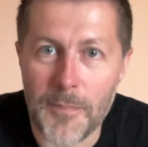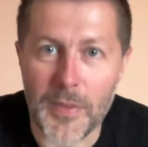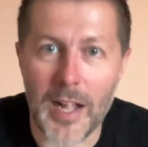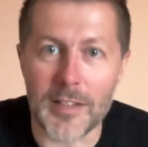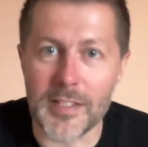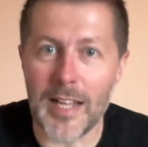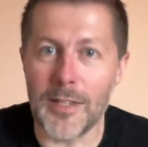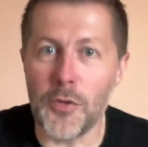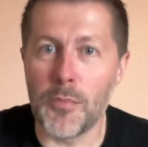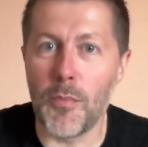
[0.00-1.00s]
I'll tell
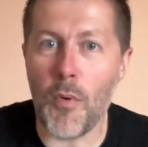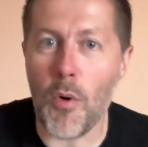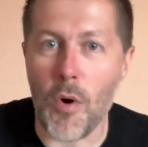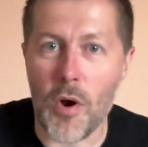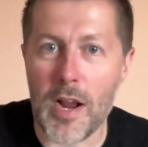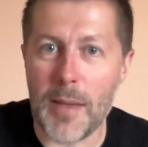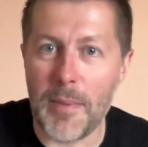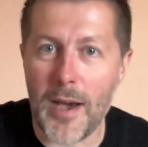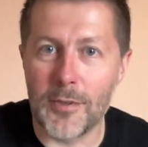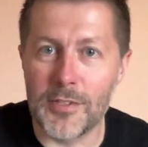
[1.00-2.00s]
you more
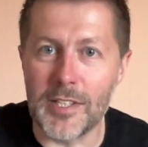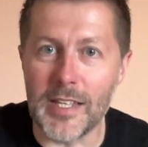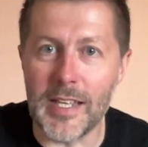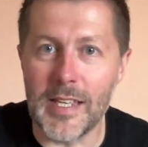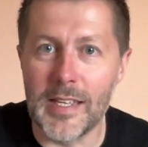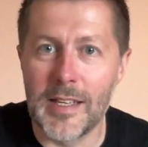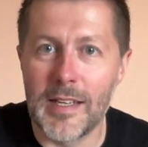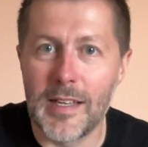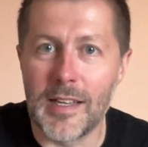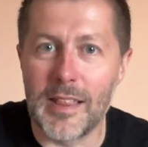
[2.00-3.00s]
about the
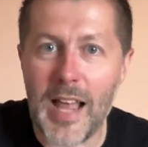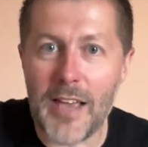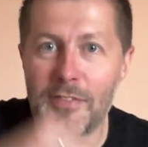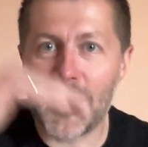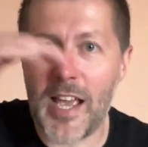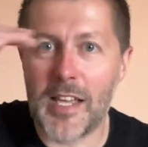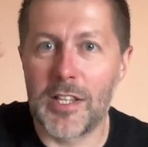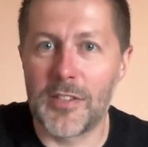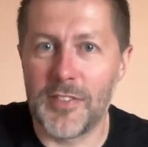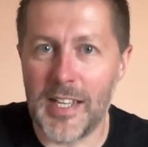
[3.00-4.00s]
life
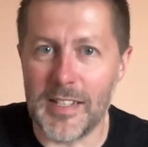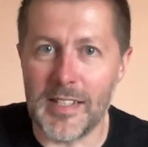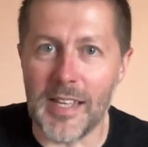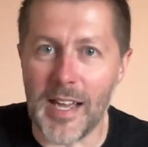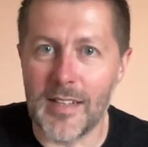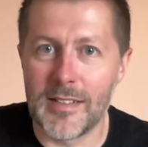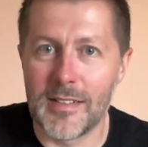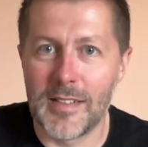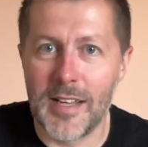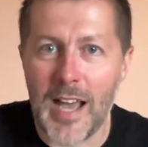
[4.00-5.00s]
cycle of an idea,
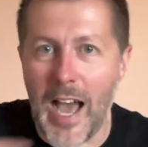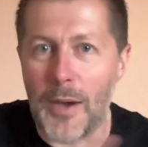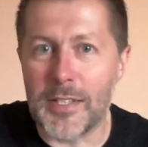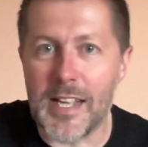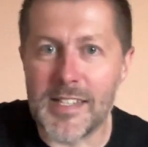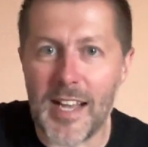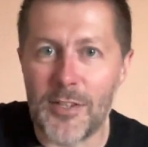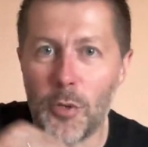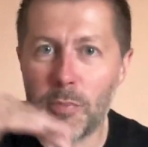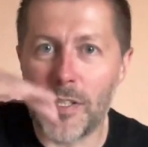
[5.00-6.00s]
how it gets
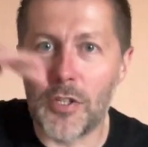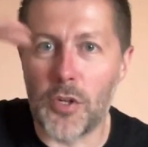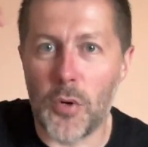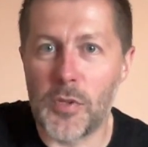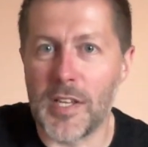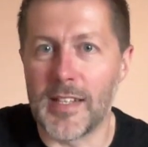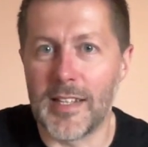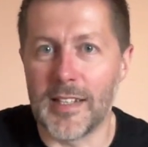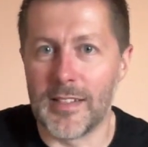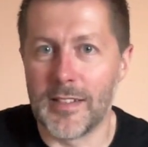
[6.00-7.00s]
adopted, grows, and
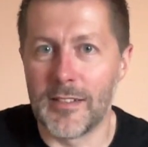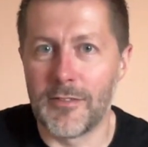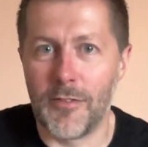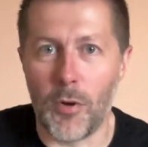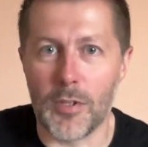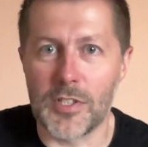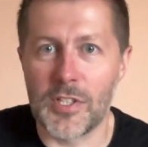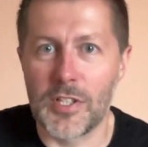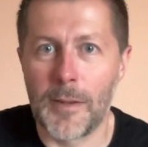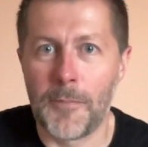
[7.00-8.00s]
then
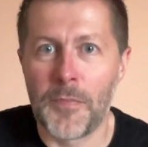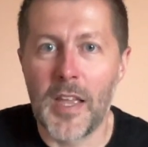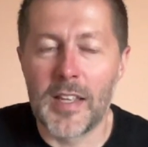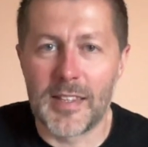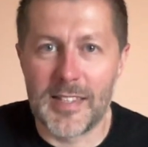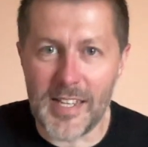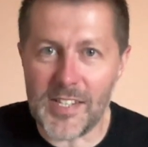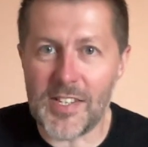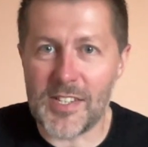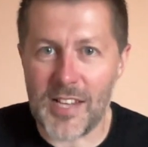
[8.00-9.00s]
falls.
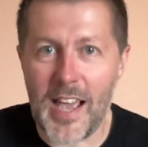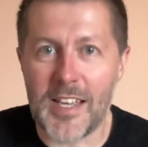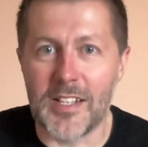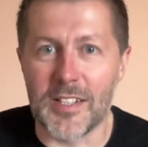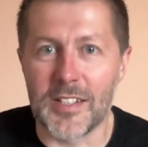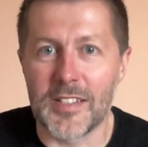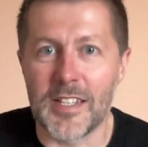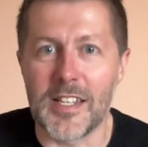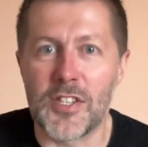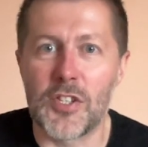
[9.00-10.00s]
This cycle
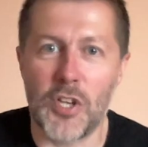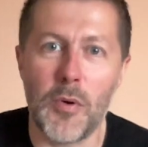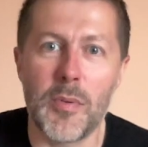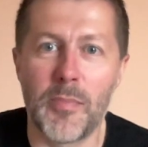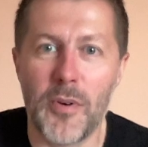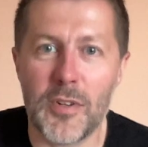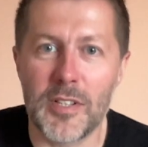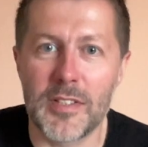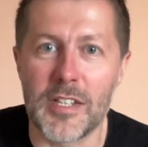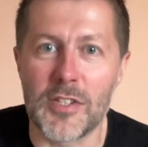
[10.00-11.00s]
is so
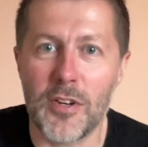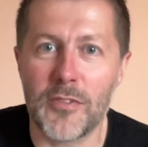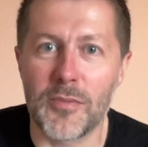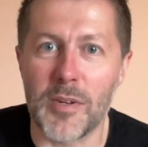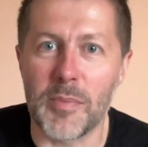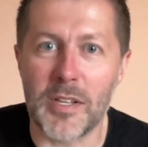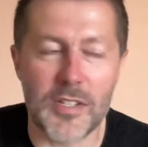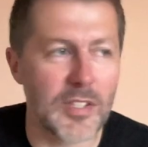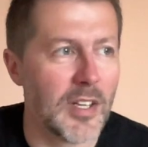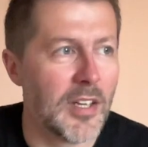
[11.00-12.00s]
important in software
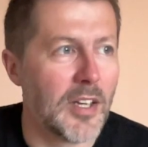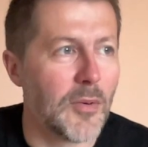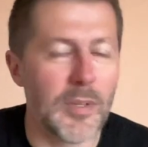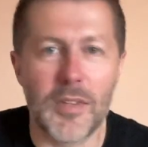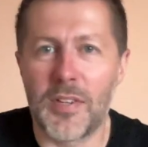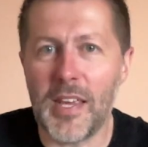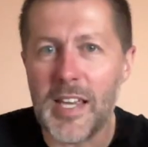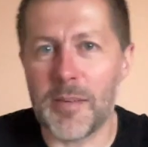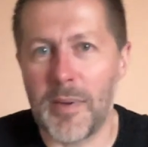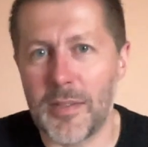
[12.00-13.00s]
because when you think
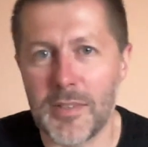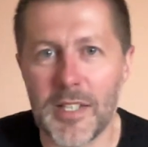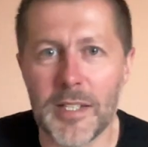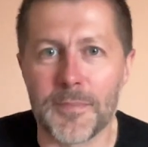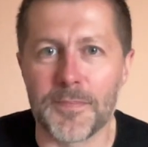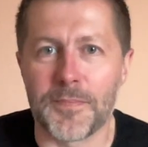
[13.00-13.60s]
about the